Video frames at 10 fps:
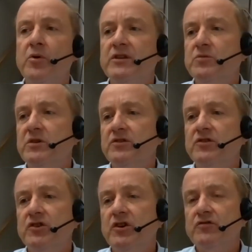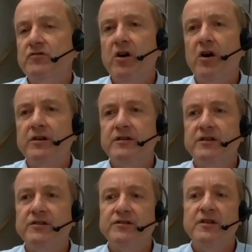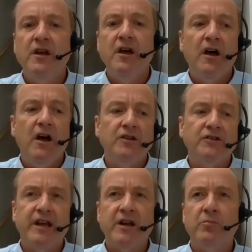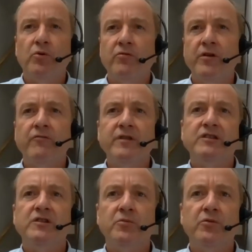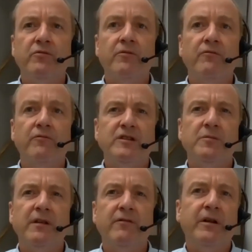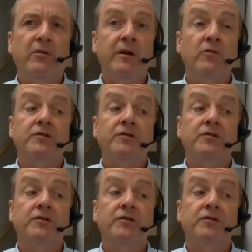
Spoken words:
which the judge regarded as untenable or unreasonable reasonably frequently,